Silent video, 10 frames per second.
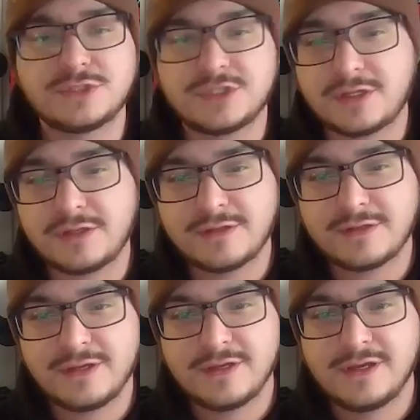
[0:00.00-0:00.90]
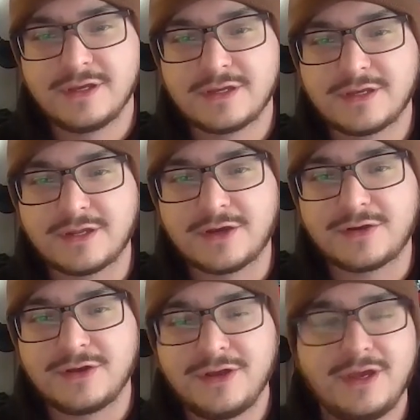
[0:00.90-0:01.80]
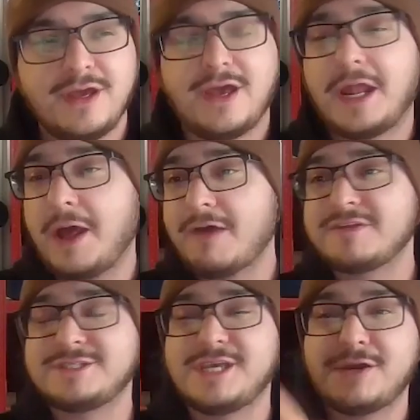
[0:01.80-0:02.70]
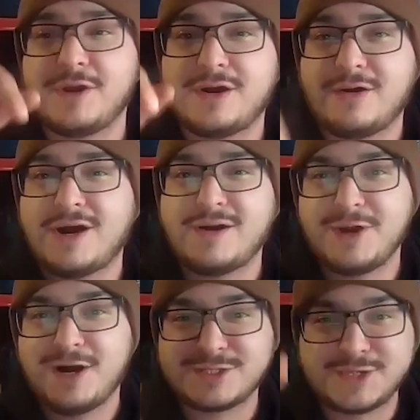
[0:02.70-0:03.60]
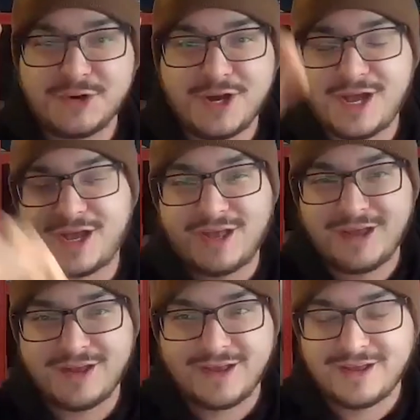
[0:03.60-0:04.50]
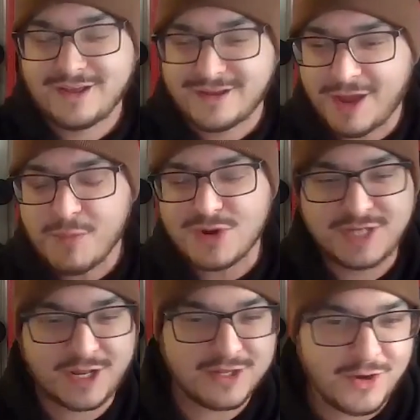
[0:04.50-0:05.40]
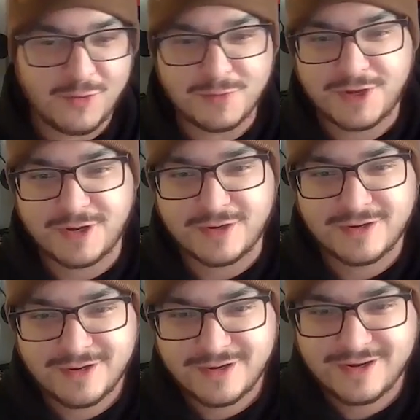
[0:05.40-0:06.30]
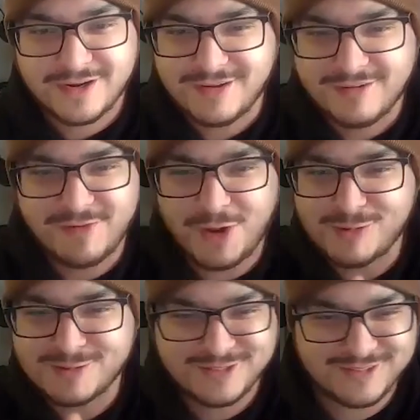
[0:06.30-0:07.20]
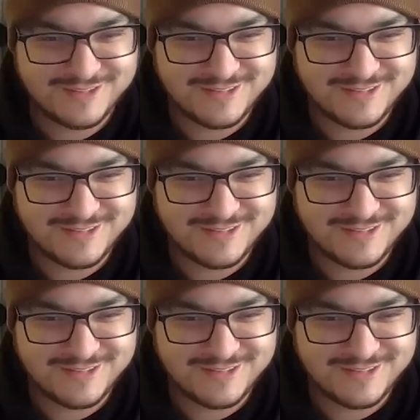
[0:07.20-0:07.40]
shit, you know. So I have to say, we also got more technical with our flows,